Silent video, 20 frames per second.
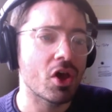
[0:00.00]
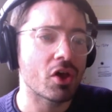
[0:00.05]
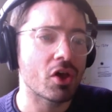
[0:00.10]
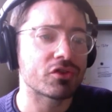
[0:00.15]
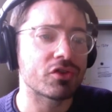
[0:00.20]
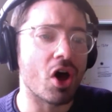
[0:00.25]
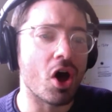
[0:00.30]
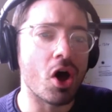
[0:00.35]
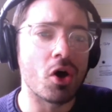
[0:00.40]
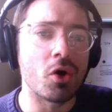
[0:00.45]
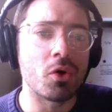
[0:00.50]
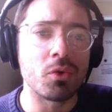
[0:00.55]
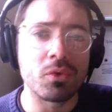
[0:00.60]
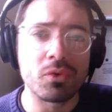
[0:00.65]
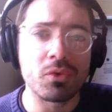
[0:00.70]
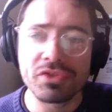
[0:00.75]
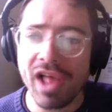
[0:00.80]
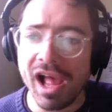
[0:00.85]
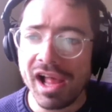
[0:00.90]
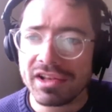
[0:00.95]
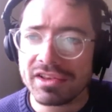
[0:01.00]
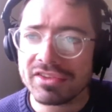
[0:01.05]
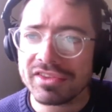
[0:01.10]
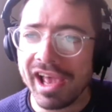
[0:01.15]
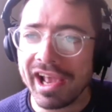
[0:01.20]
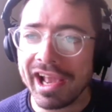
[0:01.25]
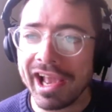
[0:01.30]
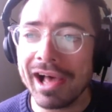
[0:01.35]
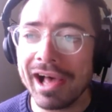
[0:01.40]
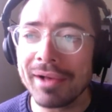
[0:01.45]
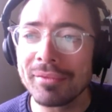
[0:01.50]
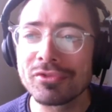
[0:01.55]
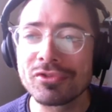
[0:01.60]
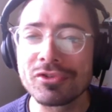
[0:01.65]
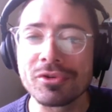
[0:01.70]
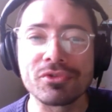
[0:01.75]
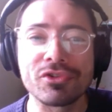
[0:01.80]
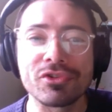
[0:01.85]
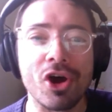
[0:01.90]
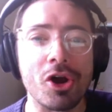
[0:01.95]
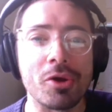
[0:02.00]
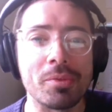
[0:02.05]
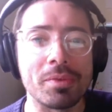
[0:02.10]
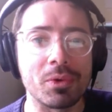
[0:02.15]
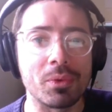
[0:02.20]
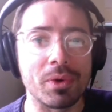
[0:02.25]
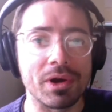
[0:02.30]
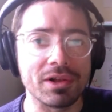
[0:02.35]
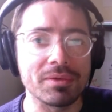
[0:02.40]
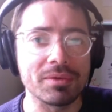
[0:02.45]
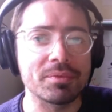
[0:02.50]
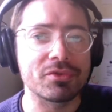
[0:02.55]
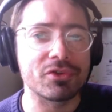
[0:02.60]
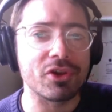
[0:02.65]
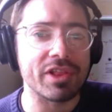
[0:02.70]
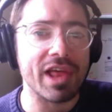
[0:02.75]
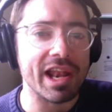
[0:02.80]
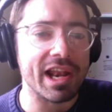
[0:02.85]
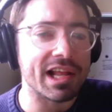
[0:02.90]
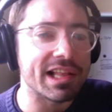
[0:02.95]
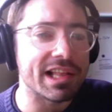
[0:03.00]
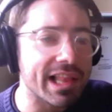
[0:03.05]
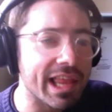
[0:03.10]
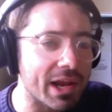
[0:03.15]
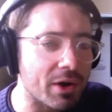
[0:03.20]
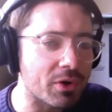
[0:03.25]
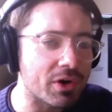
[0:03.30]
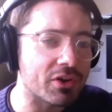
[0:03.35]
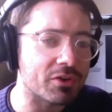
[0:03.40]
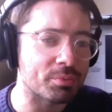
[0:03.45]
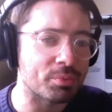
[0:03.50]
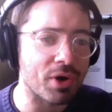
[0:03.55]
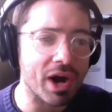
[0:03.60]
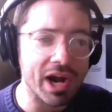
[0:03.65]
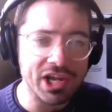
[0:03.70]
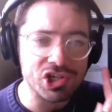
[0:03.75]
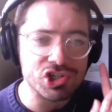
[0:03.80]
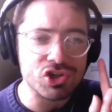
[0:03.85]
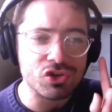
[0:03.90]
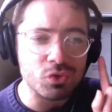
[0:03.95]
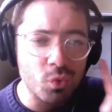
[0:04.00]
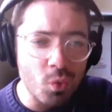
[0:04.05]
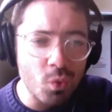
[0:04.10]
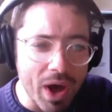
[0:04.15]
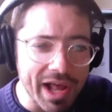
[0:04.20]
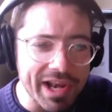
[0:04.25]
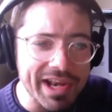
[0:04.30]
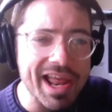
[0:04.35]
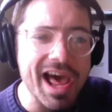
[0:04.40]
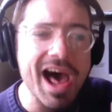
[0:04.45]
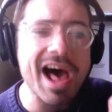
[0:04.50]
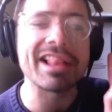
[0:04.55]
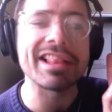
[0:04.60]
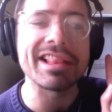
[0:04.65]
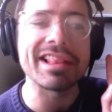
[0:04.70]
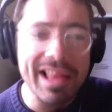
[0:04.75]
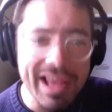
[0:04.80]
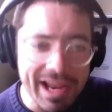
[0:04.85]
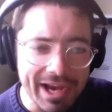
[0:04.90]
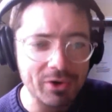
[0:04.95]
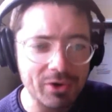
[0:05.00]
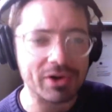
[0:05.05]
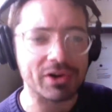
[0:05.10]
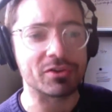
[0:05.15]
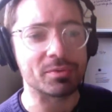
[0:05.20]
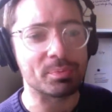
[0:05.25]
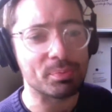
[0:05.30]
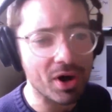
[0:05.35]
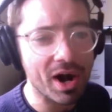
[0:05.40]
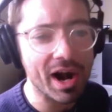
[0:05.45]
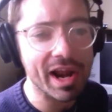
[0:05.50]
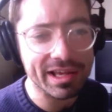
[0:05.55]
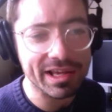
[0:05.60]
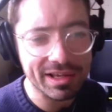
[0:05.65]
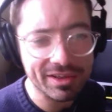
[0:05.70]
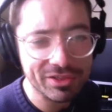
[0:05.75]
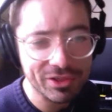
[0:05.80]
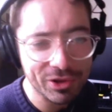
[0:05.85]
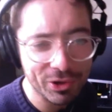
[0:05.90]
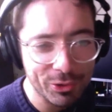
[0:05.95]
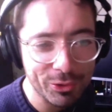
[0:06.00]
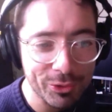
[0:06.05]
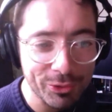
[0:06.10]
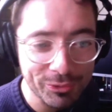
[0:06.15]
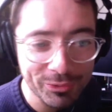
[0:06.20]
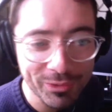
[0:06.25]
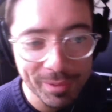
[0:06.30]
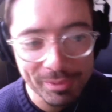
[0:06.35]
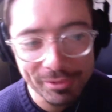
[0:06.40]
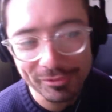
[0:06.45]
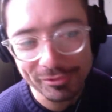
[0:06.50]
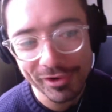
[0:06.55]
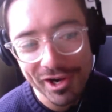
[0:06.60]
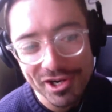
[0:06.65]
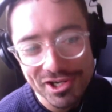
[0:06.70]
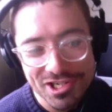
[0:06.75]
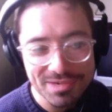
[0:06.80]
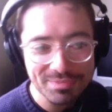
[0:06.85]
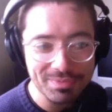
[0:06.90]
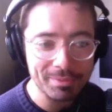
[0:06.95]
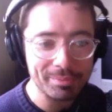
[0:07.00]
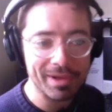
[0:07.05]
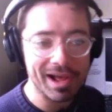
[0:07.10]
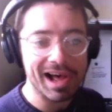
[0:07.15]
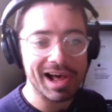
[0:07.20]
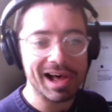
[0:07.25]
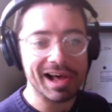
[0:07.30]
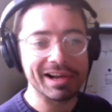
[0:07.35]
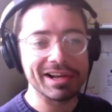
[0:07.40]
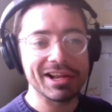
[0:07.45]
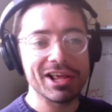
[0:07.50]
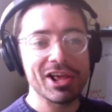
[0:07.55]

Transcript: So that that comes from Toby Will. So that hilarious prank, just one hilarious prank that could rip a friendship apart.